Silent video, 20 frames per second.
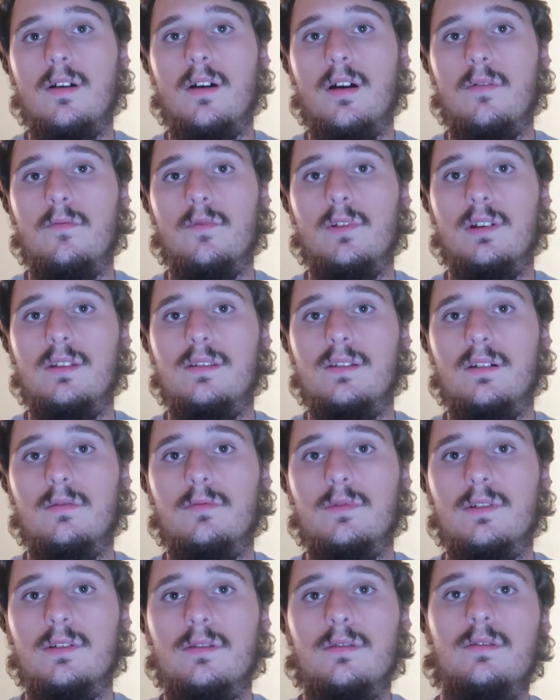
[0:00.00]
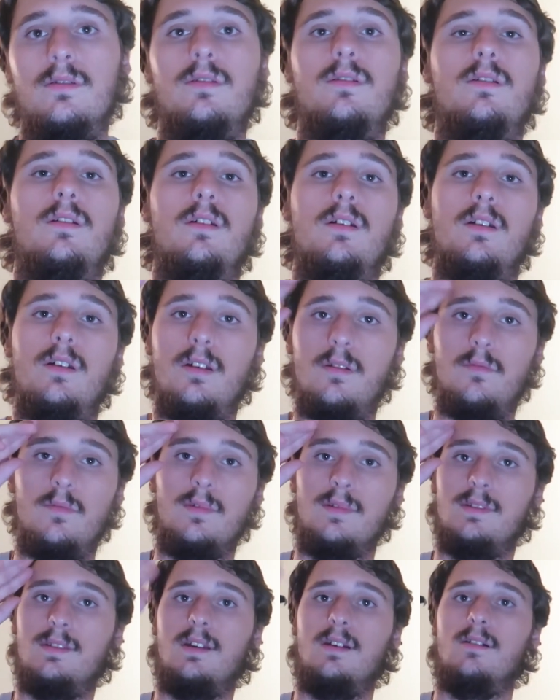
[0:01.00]
I'm Ricky Templeton.
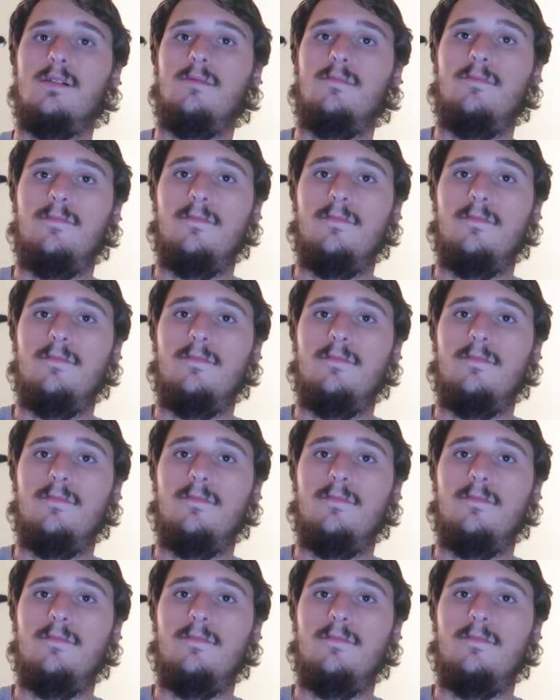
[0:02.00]
Peace out.